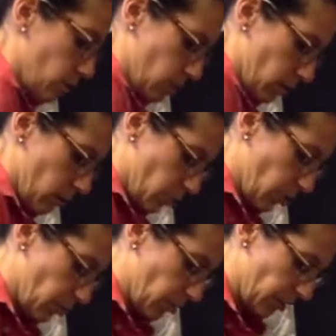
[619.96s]
some
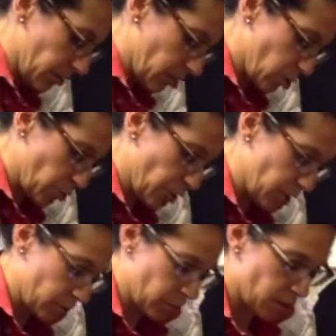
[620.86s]
people like to spread
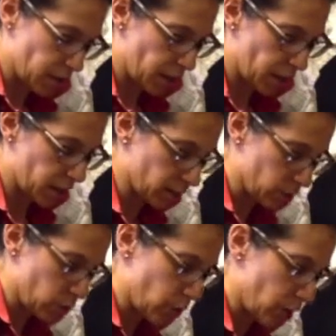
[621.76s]
it with that as
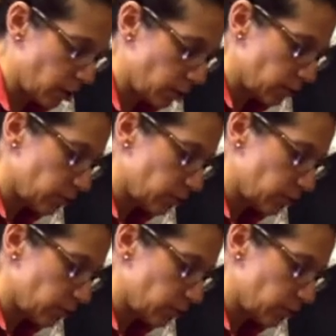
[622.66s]
well.